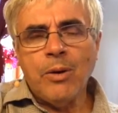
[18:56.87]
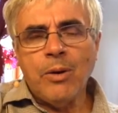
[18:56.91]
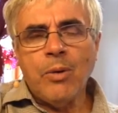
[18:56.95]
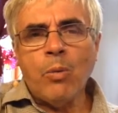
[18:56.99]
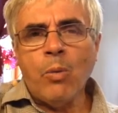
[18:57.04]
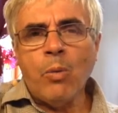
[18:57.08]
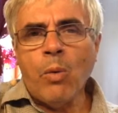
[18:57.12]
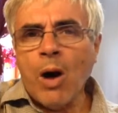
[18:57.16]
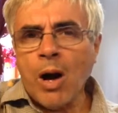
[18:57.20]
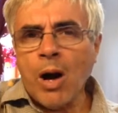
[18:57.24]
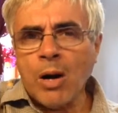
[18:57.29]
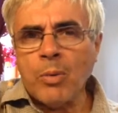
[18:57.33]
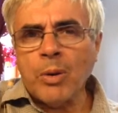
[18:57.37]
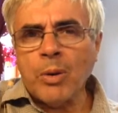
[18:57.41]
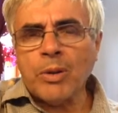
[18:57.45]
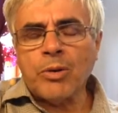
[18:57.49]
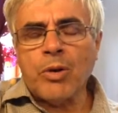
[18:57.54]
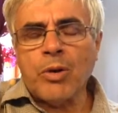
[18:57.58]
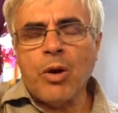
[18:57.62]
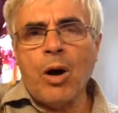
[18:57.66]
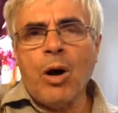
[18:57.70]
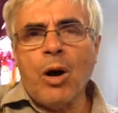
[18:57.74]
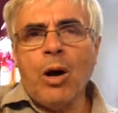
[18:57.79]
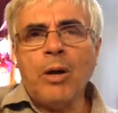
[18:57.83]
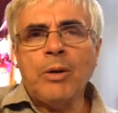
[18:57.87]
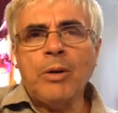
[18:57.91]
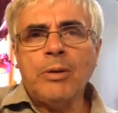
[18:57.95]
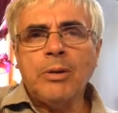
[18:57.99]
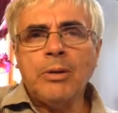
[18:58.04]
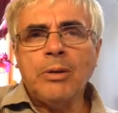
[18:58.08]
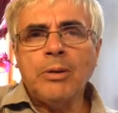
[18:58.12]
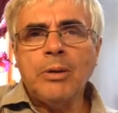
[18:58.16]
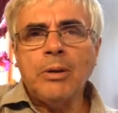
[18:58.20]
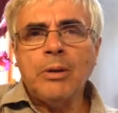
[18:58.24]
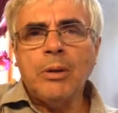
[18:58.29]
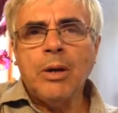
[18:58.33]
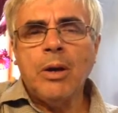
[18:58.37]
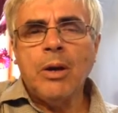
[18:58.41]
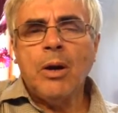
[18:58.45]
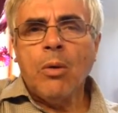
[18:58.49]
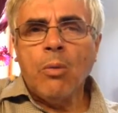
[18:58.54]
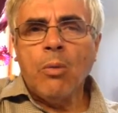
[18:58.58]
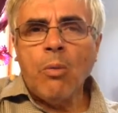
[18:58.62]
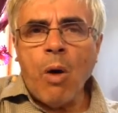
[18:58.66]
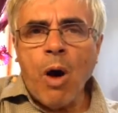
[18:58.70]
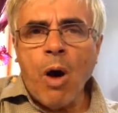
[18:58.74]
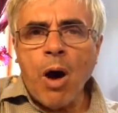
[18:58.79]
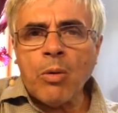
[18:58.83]
Walk with God.
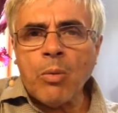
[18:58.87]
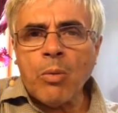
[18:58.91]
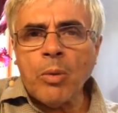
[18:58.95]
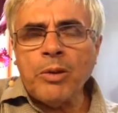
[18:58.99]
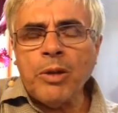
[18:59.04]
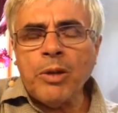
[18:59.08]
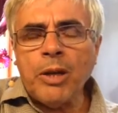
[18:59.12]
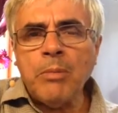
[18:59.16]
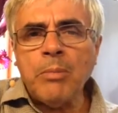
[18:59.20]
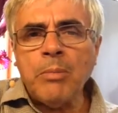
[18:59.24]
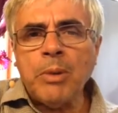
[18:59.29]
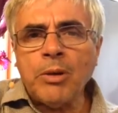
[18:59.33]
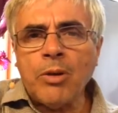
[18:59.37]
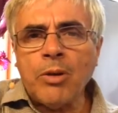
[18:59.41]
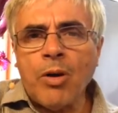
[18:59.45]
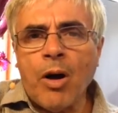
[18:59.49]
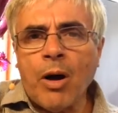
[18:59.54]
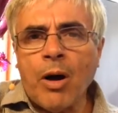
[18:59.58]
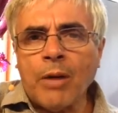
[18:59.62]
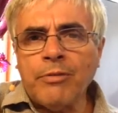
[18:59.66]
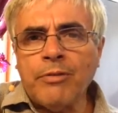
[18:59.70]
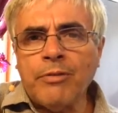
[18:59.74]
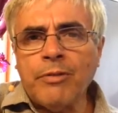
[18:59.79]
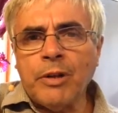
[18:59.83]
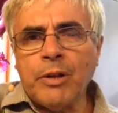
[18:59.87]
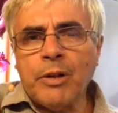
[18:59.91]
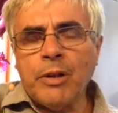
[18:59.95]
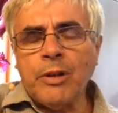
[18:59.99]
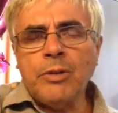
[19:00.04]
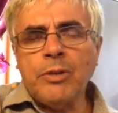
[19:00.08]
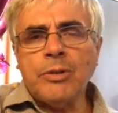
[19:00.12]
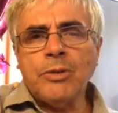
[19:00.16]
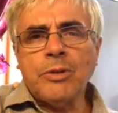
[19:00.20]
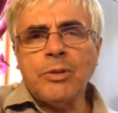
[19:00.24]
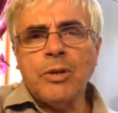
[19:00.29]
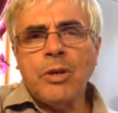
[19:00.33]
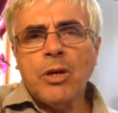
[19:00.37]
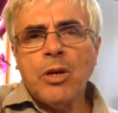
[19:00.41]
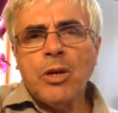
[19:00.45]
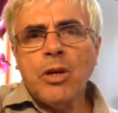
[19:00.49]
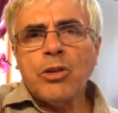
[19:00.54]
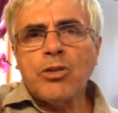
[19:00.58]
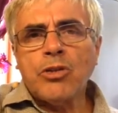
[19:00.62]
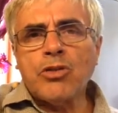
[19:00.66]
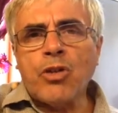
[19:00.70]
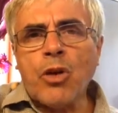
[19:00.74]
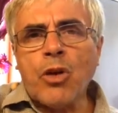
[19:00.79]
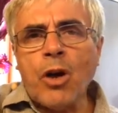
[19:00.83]
Walk with him in confidence.
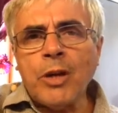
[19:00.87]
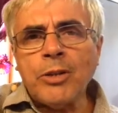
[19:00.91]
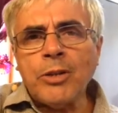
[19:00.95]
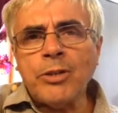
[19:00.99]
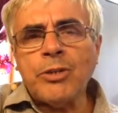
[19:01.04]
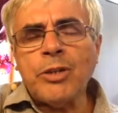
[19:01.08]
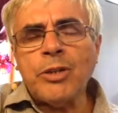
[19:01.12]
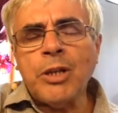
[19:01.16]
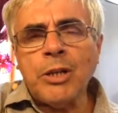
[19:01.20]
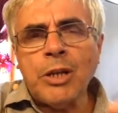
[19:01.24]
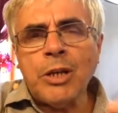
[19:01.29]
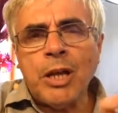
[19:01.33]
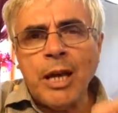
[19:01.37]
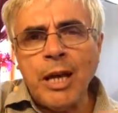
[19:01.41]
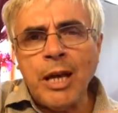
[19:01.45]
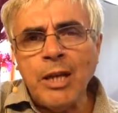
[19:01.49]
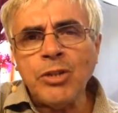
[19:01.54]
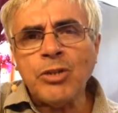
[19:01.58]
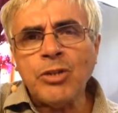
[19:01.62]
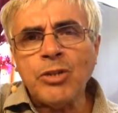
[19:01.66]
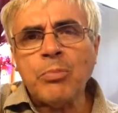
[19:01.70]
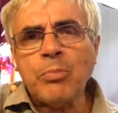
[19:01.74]
Trust in his